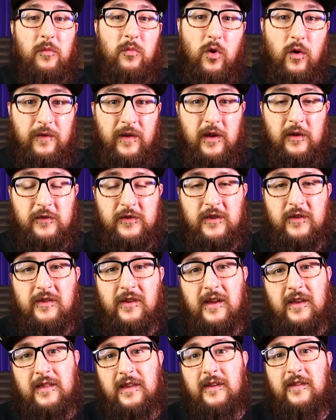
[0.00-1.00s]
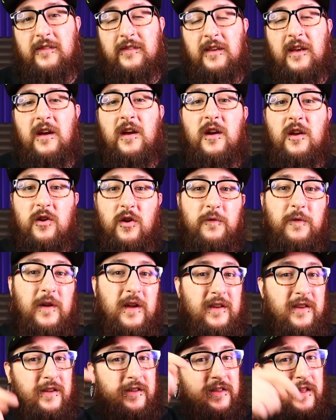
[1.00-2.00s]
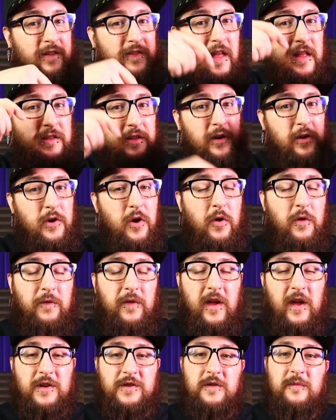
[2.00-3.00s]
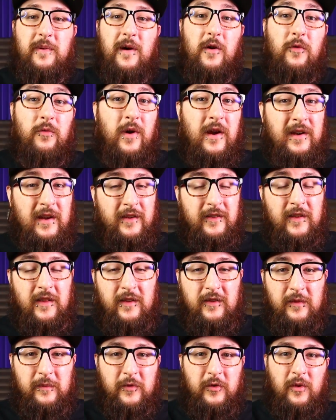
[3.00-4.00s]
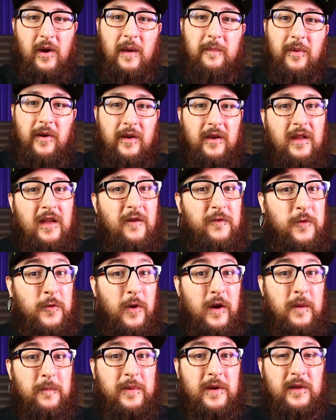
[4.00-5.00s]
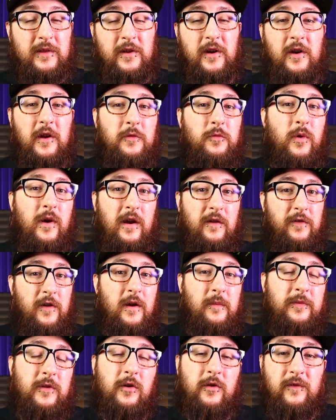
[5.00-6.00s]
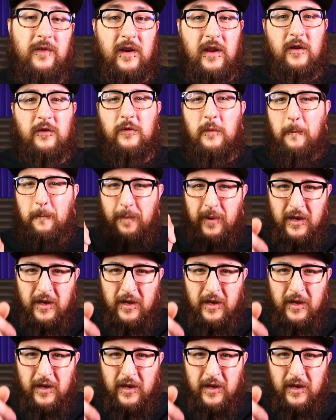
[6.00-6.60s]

for more videos just like this. Don't forget to click that little notification bell right next to the subscribe button if you want to be alerted whenever I upload videos.